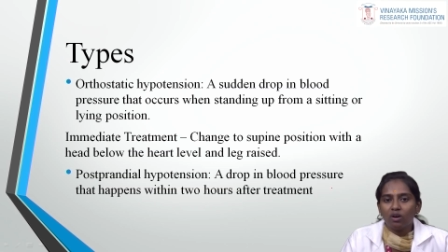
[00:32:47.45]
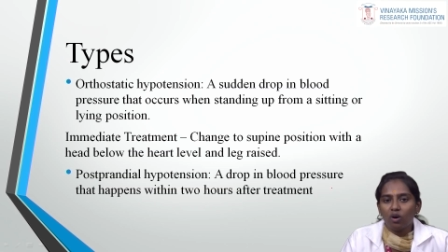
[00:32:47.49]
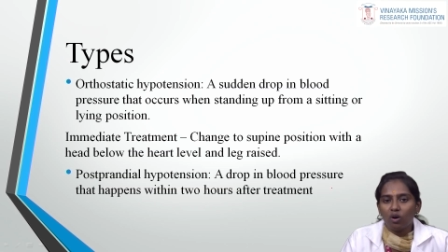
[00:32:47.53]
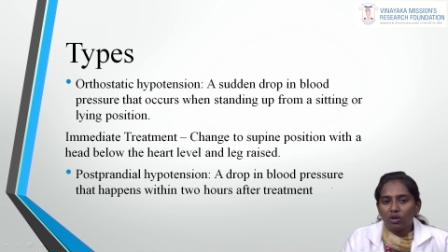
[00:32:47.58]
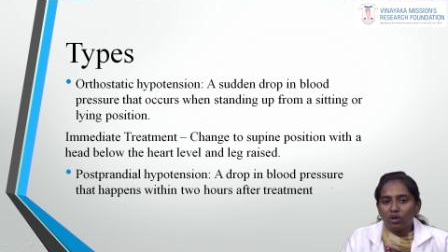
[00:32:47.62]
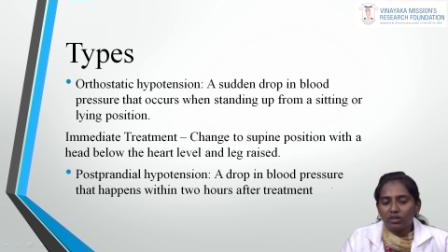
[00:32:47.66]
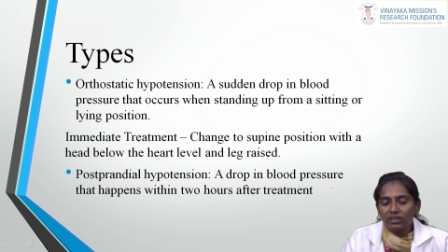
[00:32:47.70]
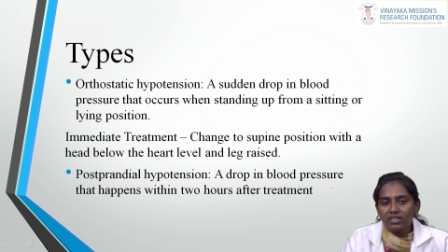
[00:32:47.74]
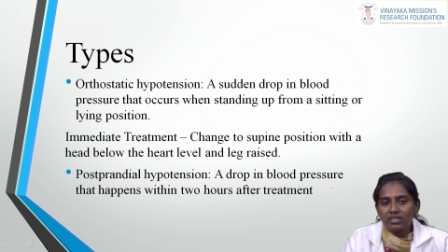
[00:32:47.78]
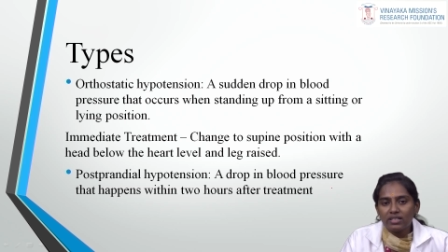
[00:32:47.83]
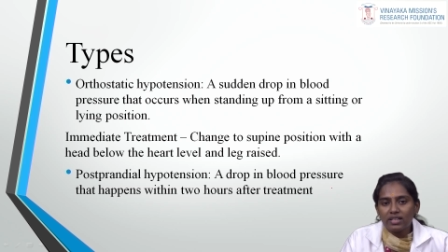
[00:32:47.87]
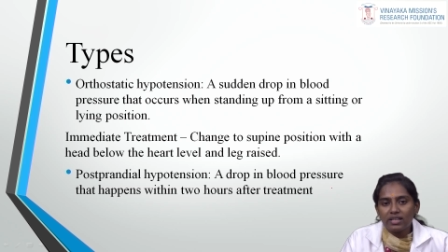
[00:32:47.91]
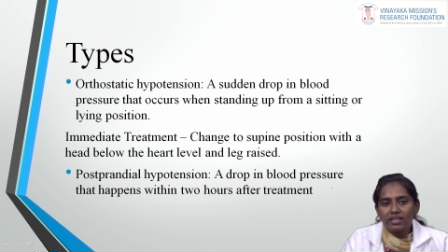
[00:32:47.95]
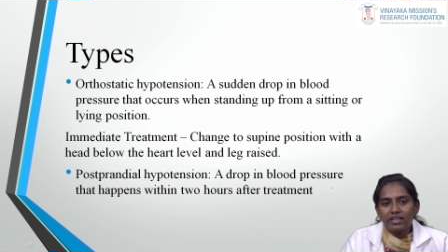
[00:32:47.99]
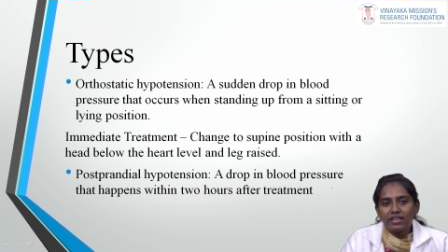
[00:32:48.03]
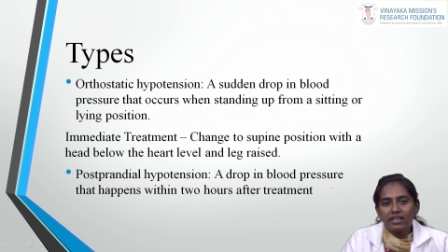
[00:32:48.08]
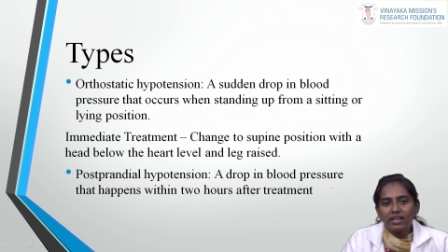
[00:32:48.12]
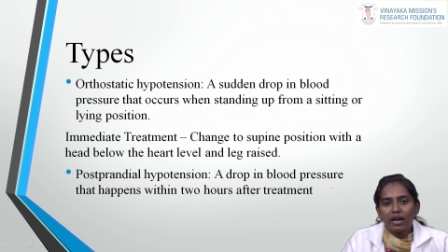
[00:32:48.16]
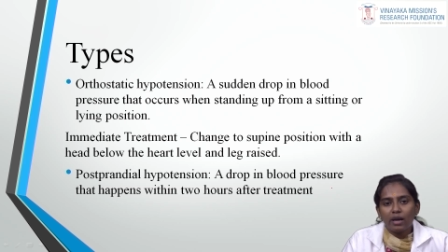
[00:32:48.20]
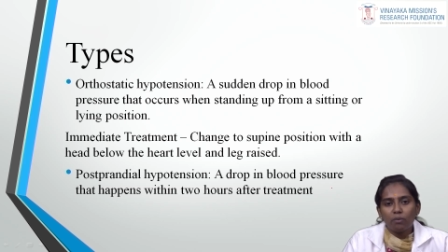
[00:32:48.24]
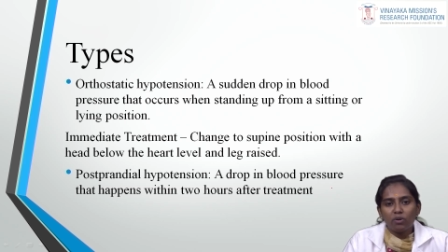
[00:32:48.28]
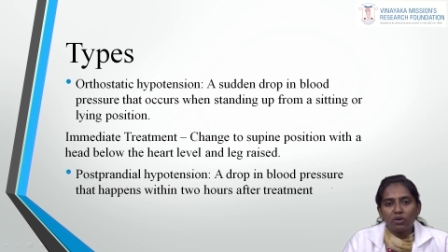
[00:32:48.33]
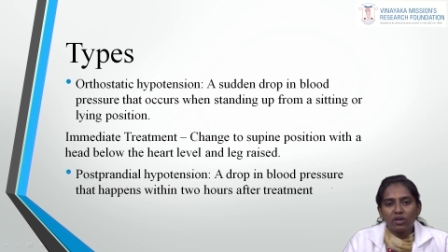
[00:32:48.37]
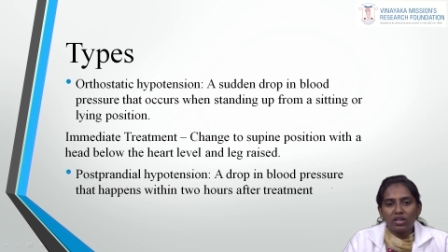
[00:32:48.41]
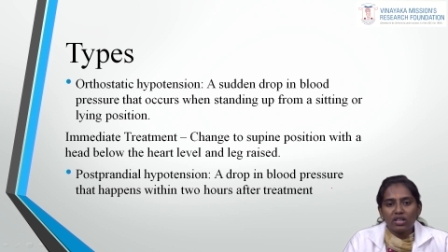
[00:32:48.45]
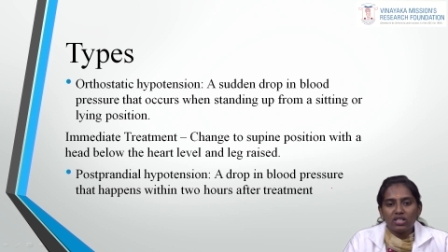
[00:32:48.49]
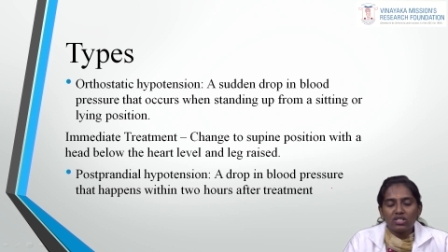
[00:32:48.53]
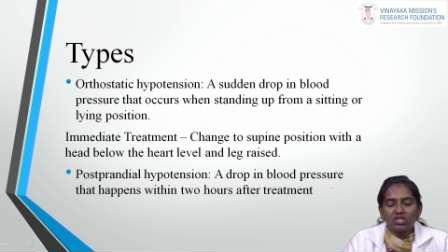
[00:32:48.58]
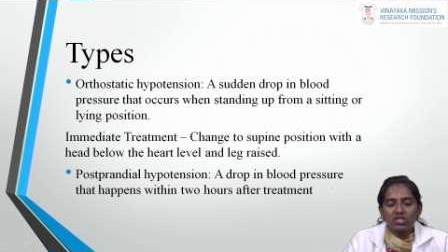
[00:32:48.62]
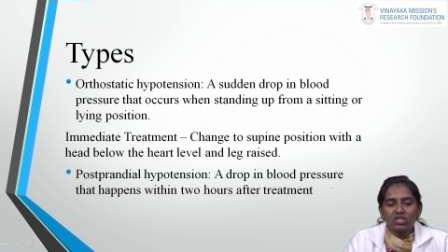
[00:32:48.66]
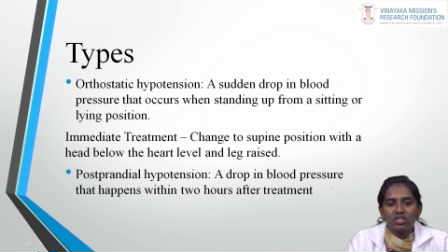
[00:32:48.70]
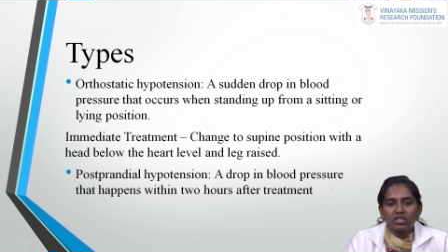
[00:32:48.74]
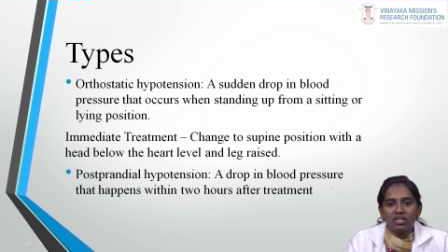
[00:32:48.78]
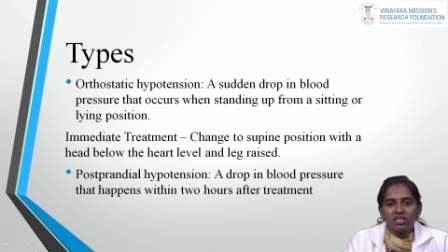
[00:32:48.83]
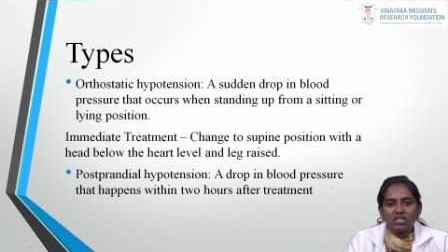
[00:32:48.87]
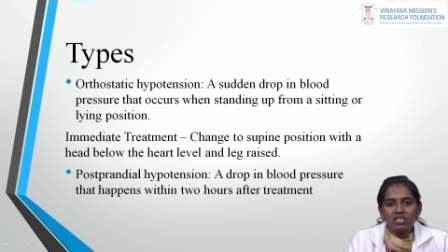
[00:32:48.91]
Orthostatic
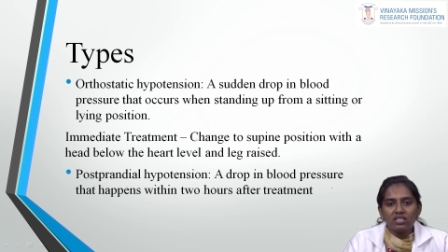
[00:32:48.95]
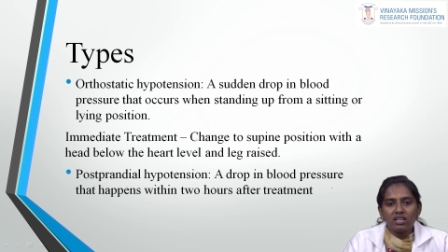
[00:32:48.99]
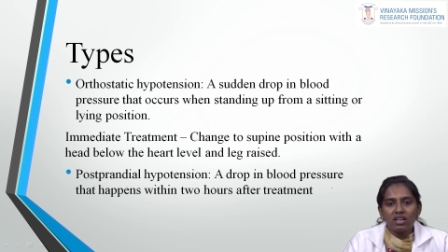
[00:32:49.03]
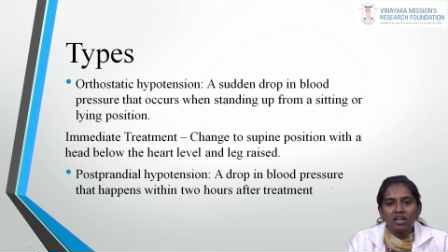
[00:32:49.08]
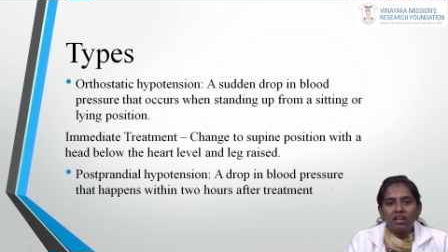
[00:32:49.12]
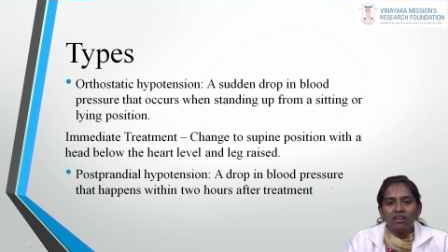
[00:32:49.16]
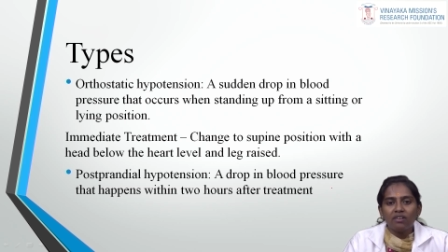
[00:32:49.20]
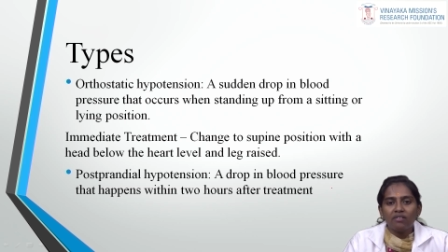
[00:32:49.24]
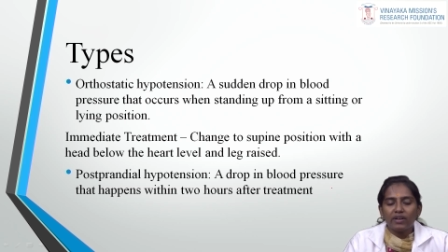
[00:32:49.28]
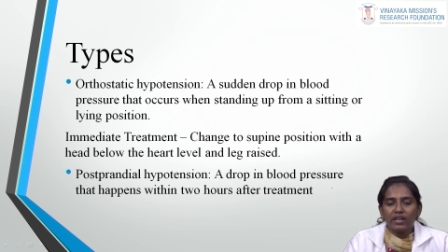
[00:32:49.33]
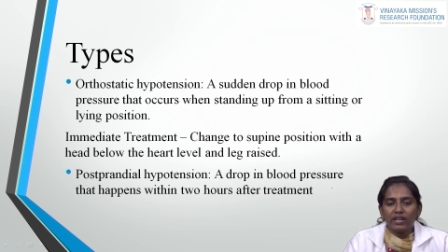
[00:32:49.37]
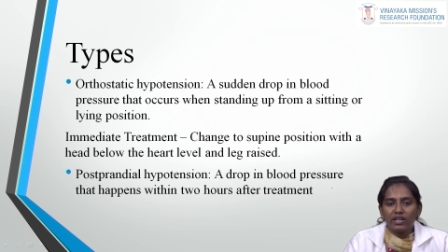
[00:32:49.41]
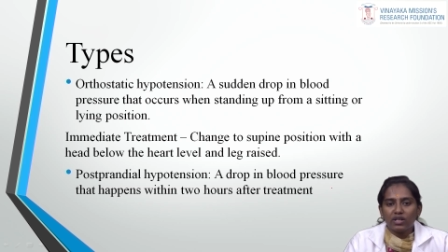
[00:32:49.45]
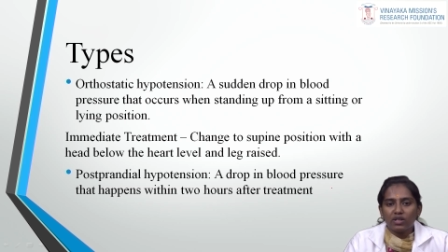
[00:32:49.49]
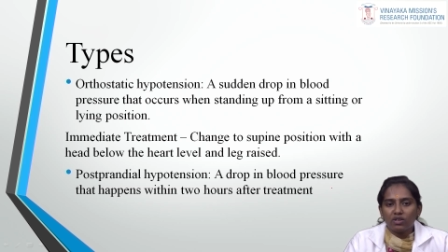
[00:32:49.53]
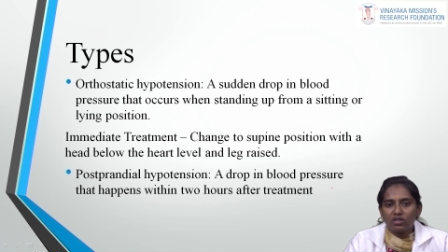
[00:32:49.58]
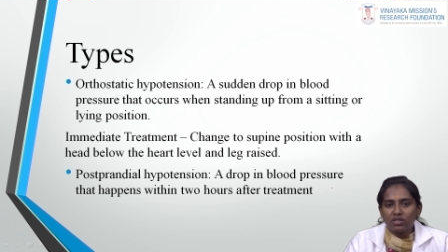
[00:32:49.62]
hypotension is when